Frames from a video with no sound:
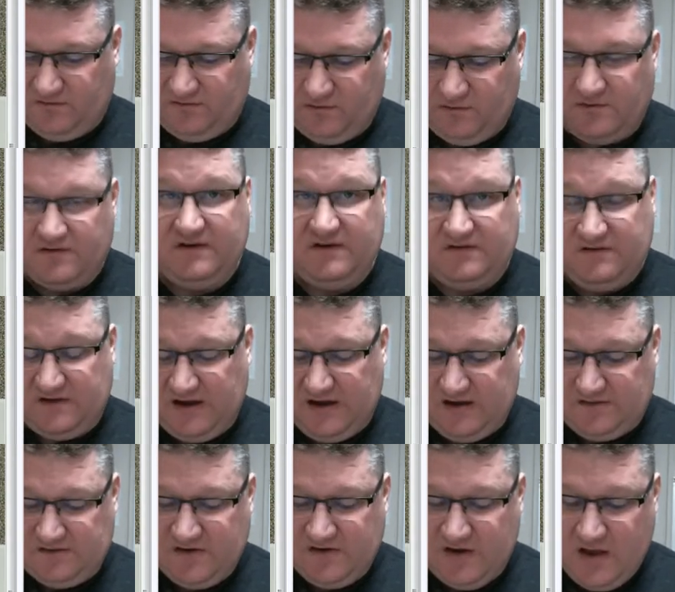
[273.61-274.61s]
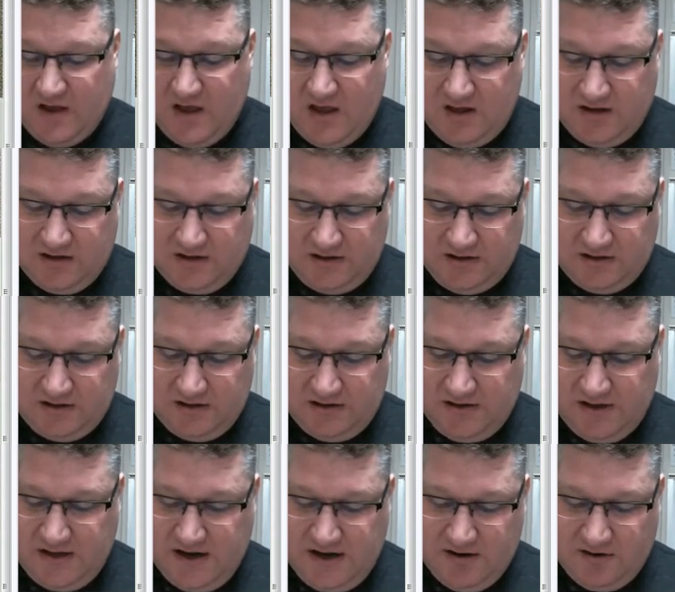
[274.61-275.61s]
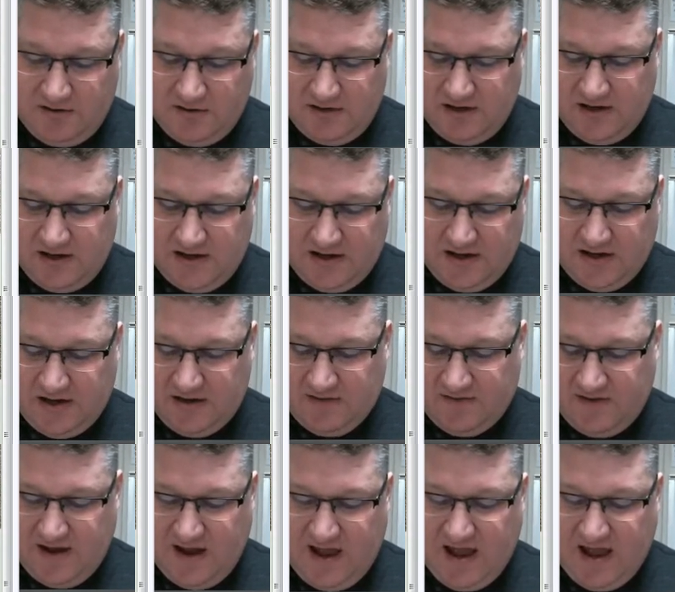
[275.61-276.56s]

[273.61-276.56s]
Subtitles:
So in this case, clearly the